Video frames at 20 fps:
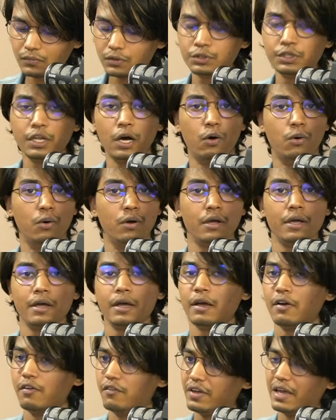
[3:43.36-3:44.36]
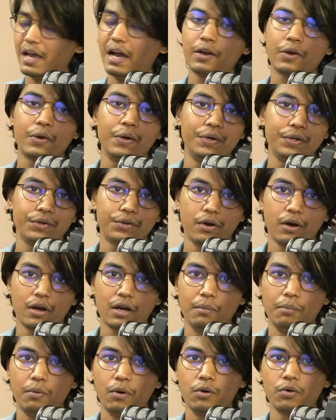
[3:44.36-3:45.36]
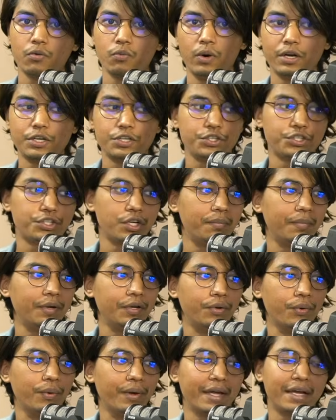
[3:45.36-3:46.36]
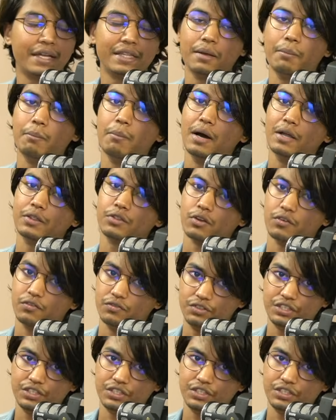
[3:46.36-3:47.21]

Now, we are going to talk about what you should be doing in the month of